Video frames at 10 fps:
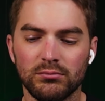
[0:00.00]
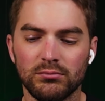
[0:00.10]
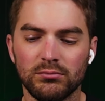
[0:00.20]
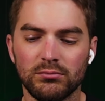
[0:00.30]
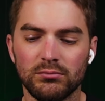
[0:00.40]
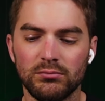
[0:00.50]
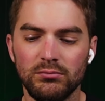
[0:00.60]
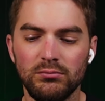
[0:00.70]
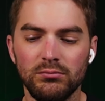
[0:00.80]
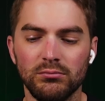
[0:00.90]

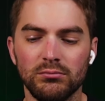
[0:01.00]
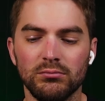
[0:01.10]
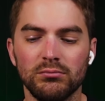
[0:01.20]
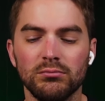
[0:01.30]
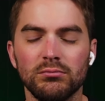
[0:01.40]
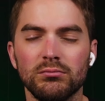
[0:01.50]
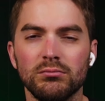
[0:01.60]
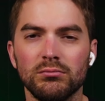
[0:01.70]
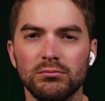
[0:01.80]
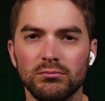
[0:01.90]

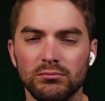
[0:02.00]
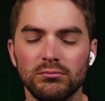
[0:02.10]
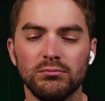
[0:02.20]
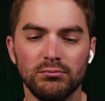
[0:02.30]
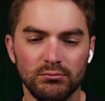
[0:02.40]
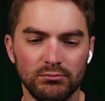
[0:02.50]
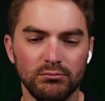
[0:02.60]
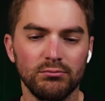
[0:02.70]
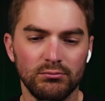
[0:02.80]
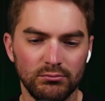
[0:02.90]

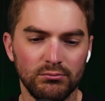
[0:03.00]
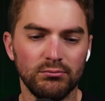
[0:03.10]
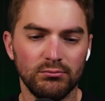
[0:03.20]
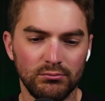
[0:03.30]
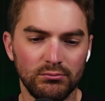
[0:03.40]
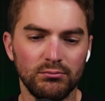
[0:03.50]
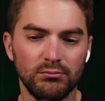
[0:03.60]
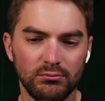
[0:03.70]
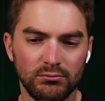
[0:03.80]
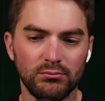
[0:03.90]

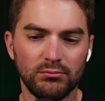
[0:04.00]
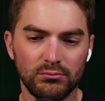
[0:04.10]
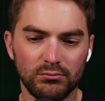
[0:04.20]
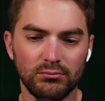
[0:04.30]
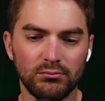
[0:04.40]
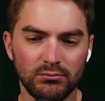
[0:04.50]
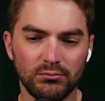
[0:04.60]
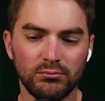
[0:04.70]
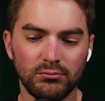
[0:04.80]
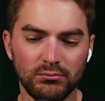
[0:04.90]

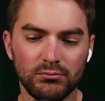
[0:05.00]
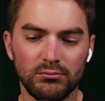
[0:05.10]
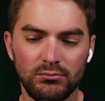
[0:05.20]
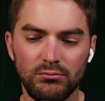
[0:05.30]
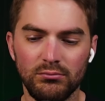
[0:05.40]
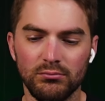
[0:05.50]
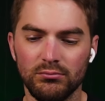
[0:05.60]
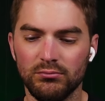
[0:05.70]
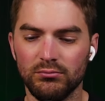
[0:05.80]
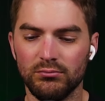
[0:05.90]

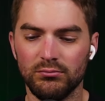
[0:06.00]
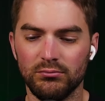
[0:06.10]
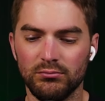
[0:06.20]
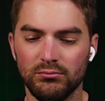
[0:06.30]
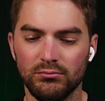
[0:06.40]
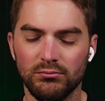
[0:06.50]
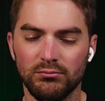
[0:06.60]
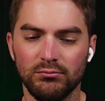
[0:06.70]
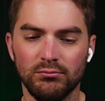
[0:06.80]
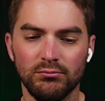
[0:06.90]

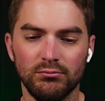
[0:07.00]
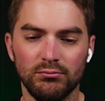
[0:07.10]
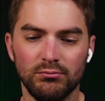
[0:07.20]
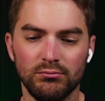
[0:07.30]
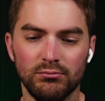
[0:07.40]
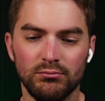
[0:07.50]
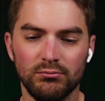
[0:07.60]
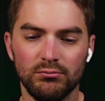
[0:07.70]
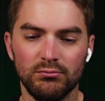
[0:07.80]
The person shown says nothing.